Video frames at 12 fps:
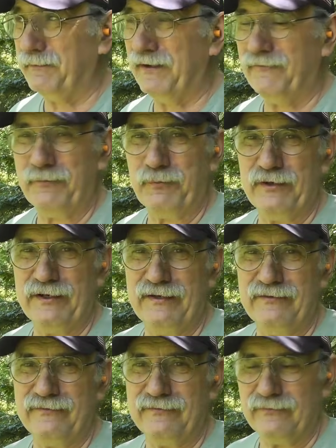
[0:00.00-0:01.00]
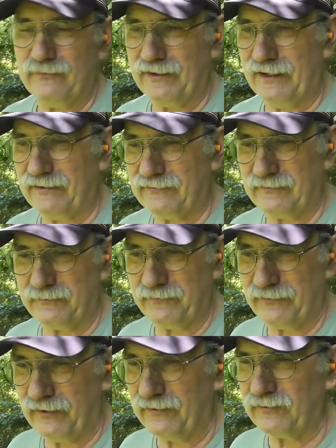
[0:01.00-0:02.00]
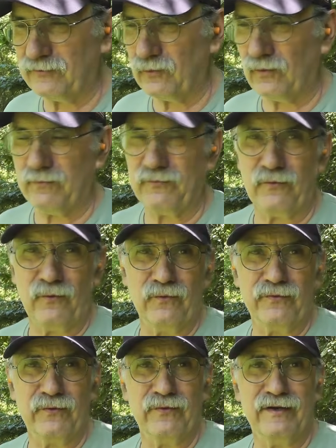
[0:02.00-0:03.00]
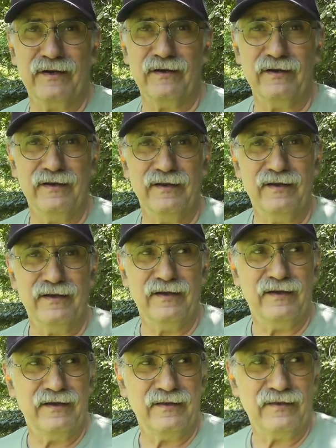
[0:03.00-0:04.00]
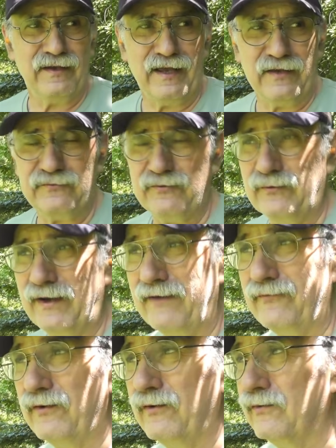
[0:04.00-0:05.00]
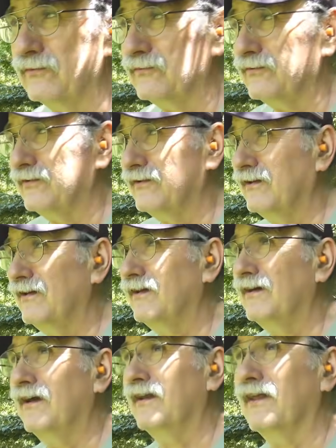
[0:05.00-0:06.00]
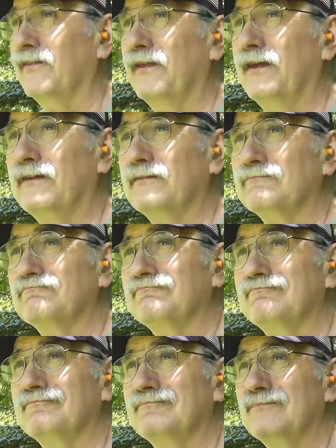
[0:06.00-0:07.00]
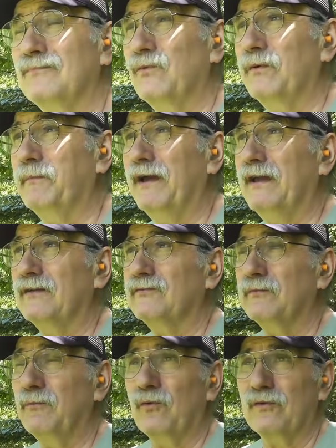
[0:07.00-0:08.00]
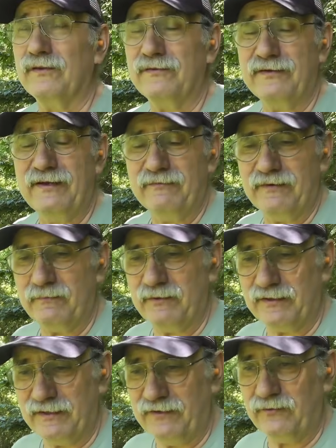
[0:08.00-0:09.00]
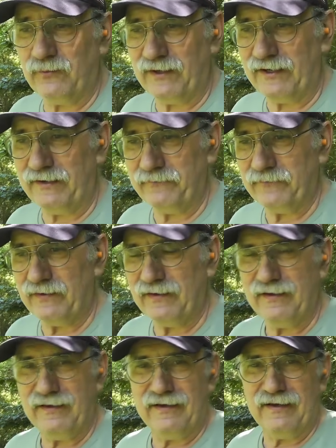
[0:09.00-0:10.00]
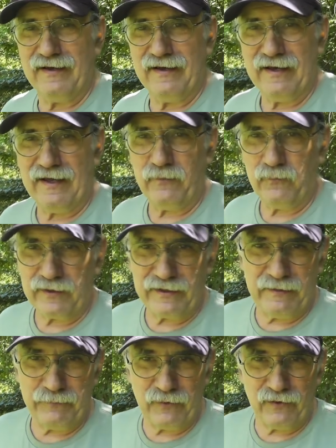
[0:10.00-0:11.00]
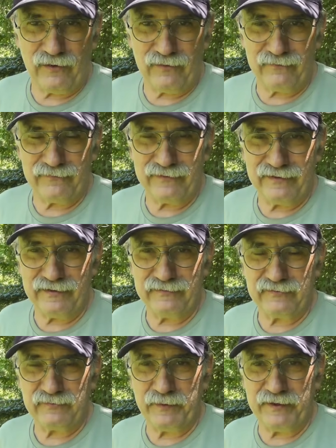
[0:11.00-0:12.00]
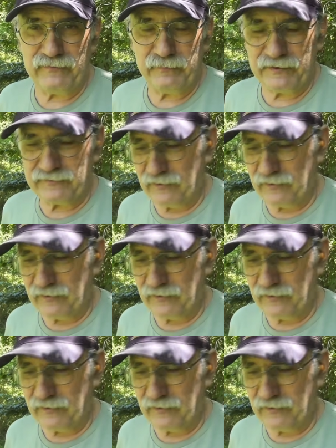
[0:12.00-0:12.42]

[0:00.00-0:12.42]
bit of a breeze. We had some thunderstorms roll through here the last 2 afternoons. And I think we may get some more this evening. But either way, I didn't want to keep you all in suspense much